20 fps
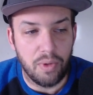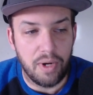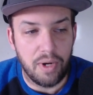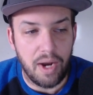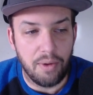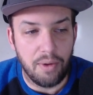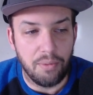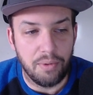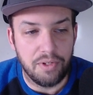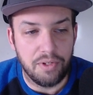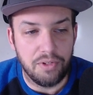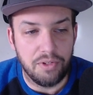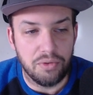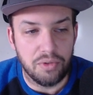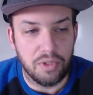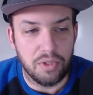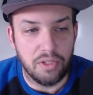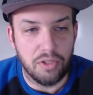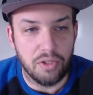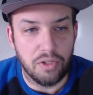What I would
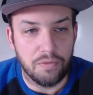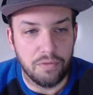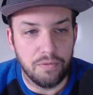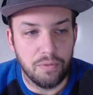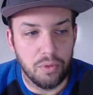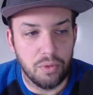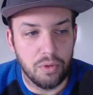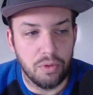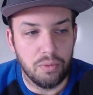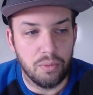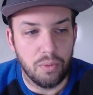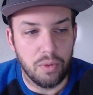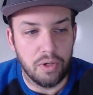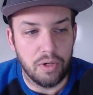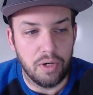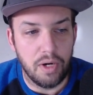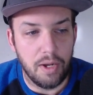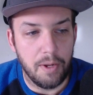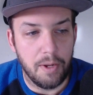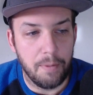usually look for
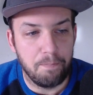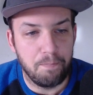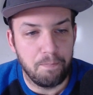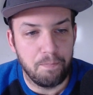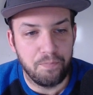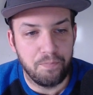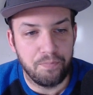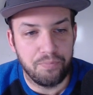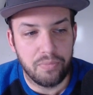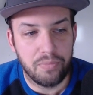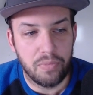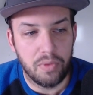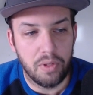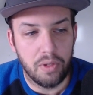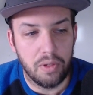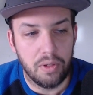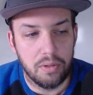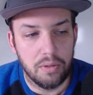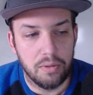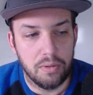were
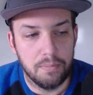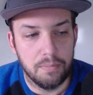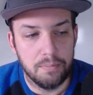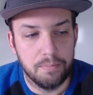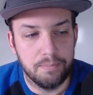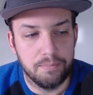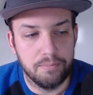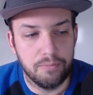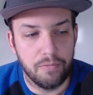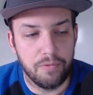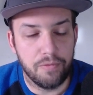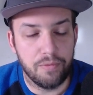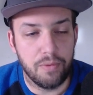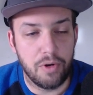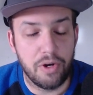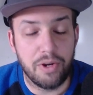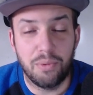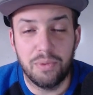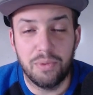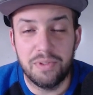
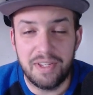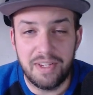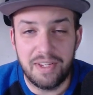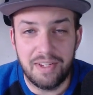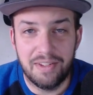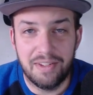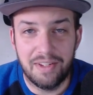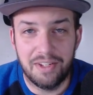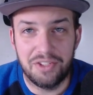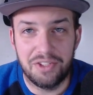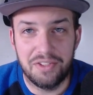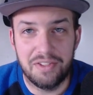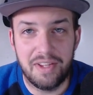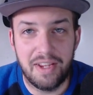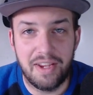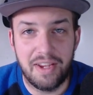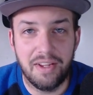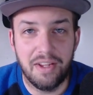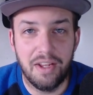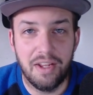frequency, I should
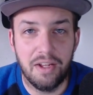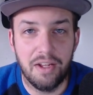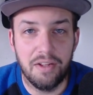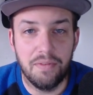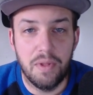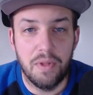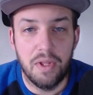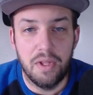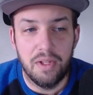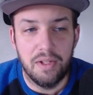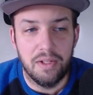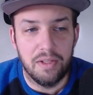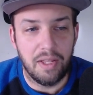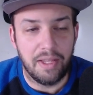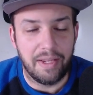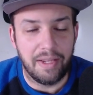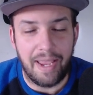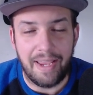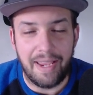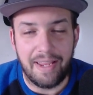say.
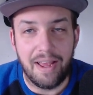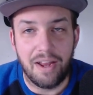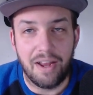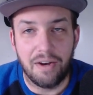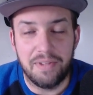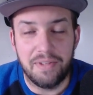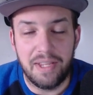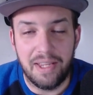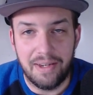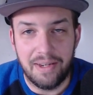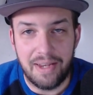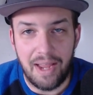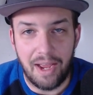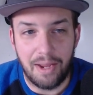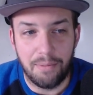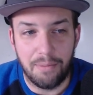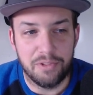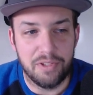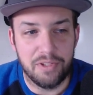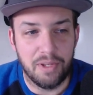Like 8 out of 10
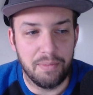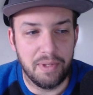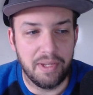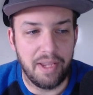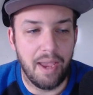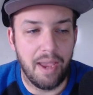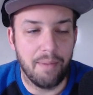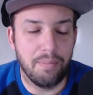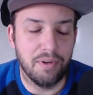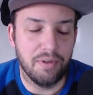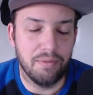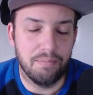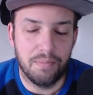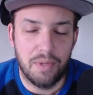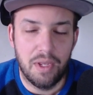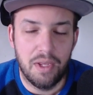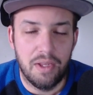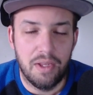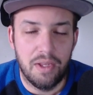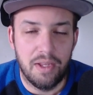times something happened
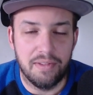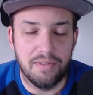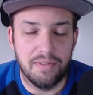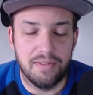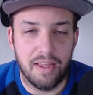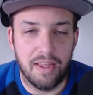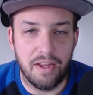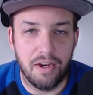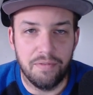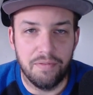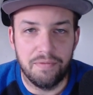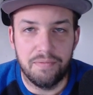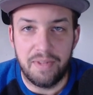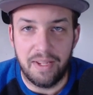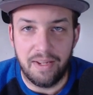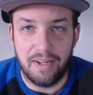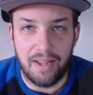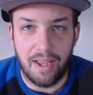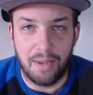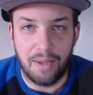instead of
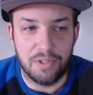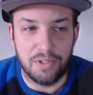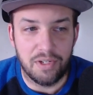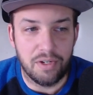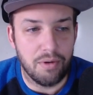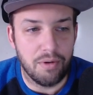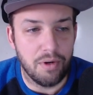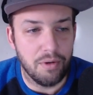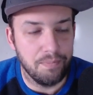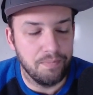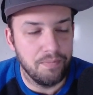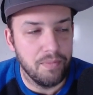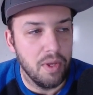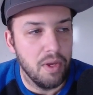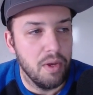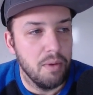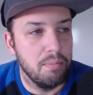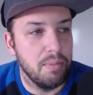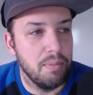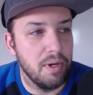10 times in a row.
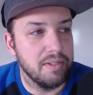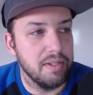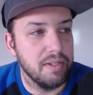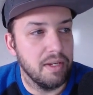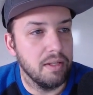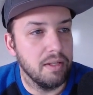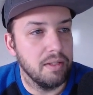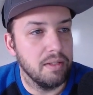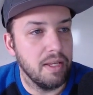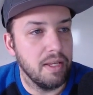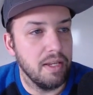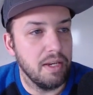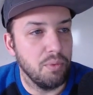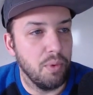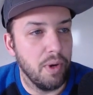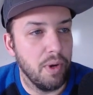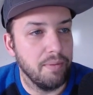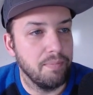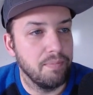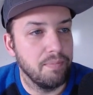But
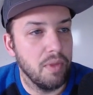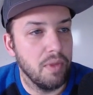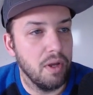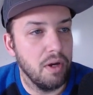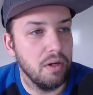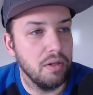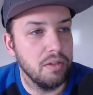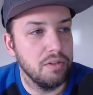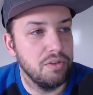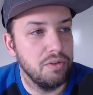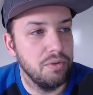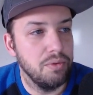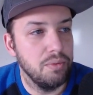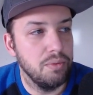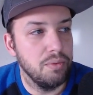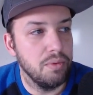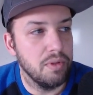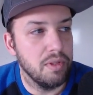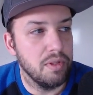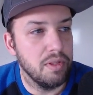anyway,
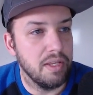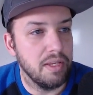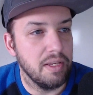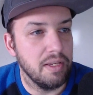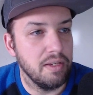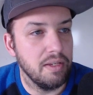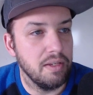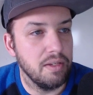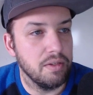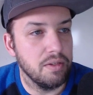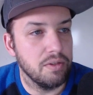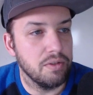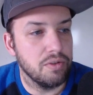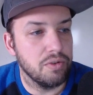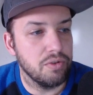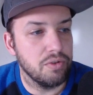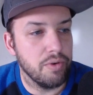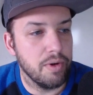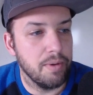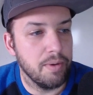onto the
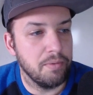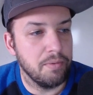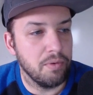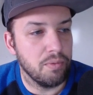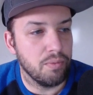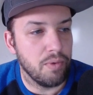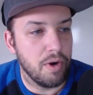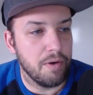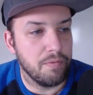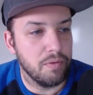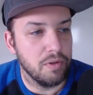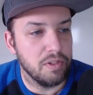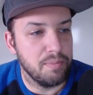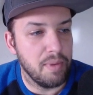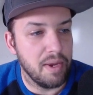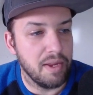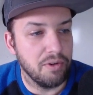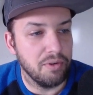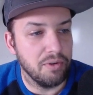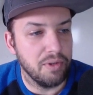script reference
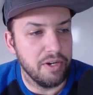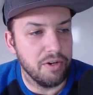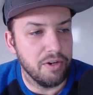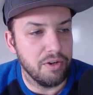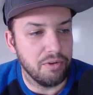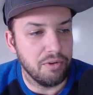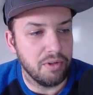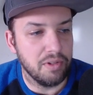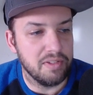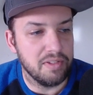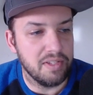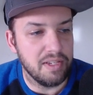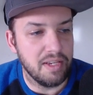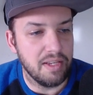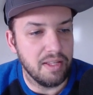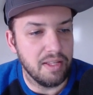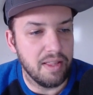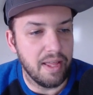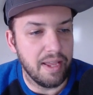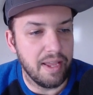manual here. You can
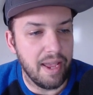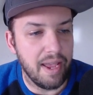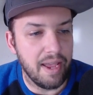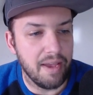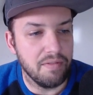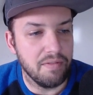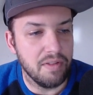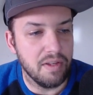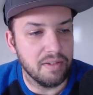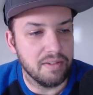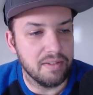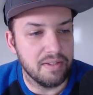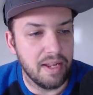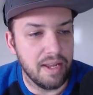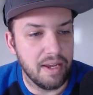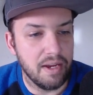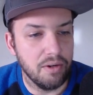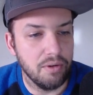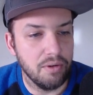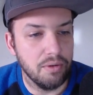see they have this
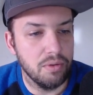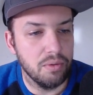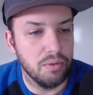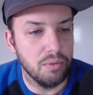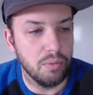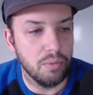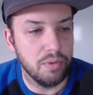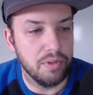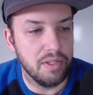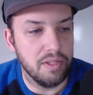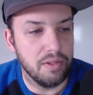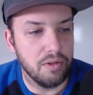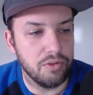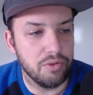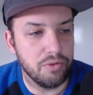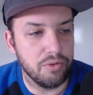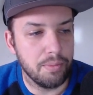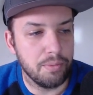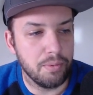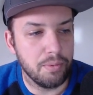now within their
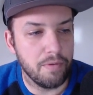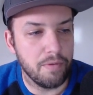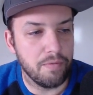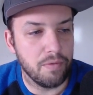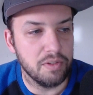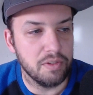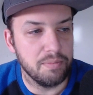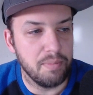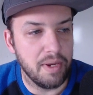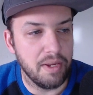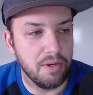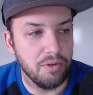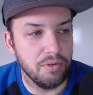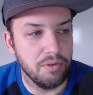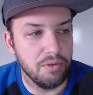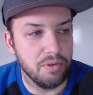script reference manual.